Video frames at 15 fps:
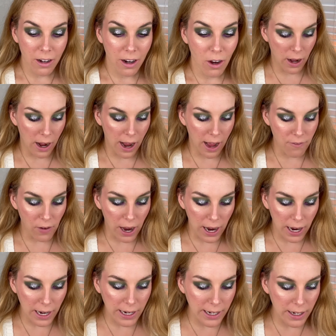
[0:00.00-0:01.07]
Have
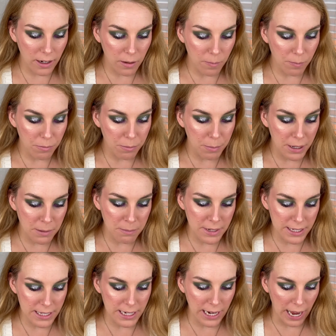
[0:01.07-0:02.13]
I been
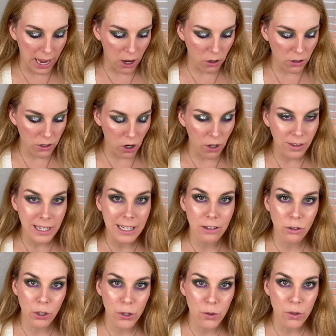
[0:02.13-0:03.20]
missing out on the
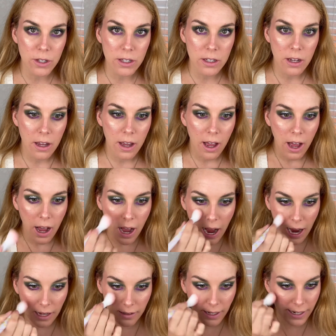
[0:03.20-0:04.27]
loose
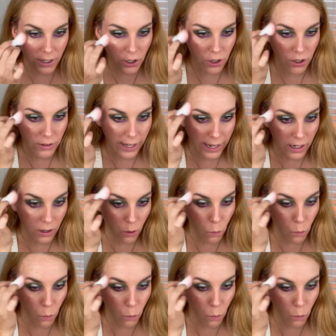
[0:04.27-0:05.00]
highlighter? Like,